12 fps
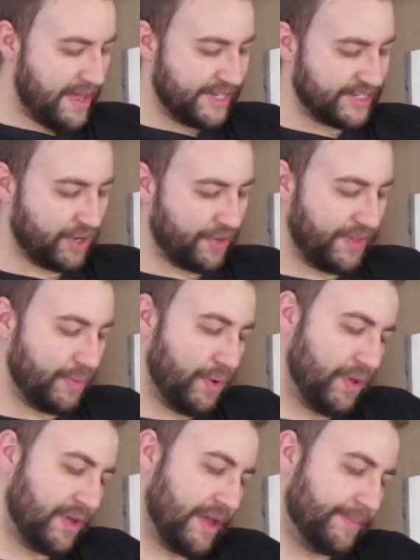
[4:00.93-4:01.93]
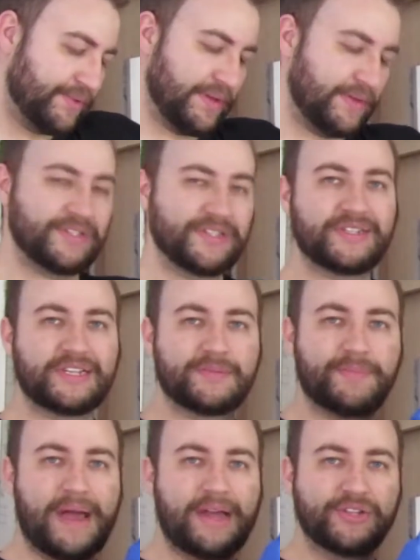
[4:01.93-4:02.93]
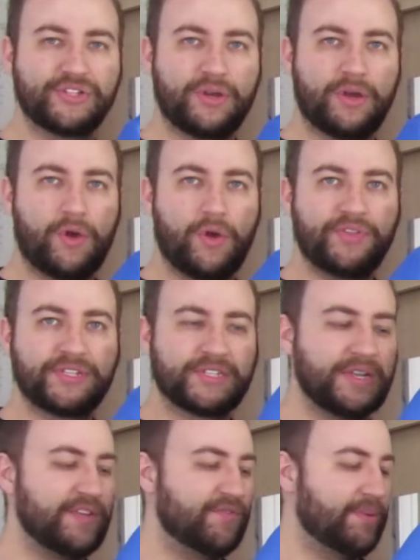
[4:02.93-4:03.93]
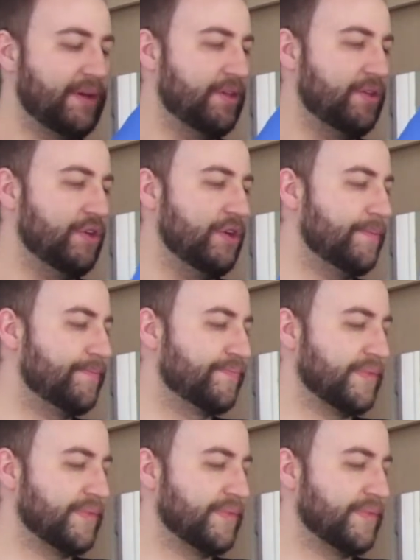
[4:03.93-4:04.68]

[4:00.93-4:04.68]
It's got the World Cup 2006 badge on the sleeve by here.